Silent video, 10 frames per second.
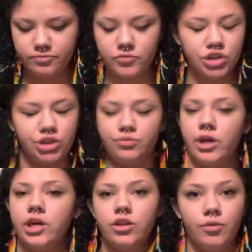just
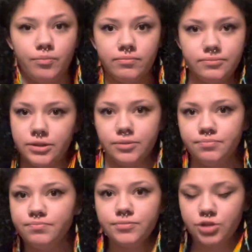regular,
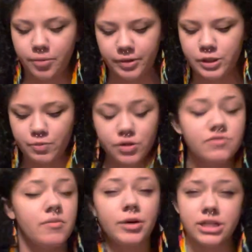straight plays. Most of
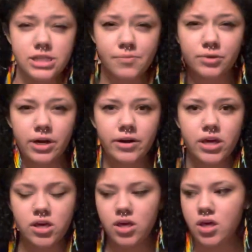them are contemporary.
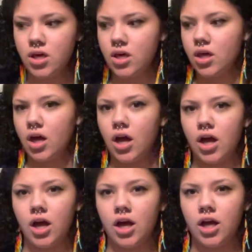
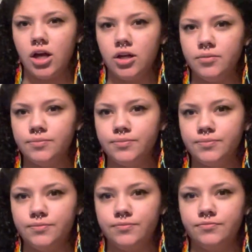Not
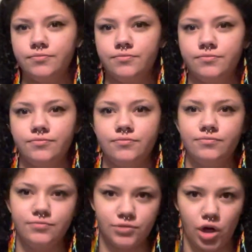
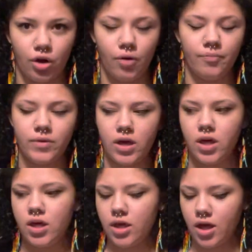all.
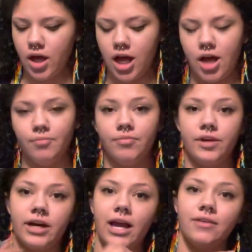Then
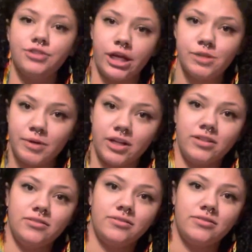I have Shakespeare.
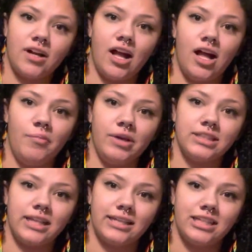Because I
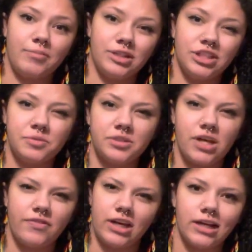like to keep my Shakespeare stuff
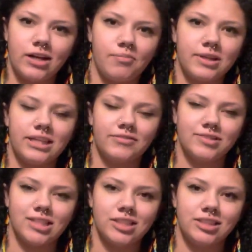in a completely different
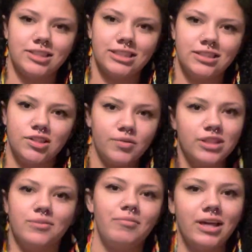section than the rest of
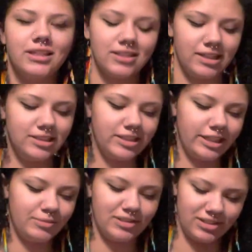my plays, because
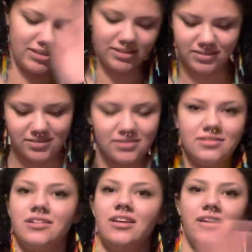Shakespeare just
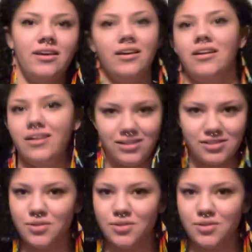needs his own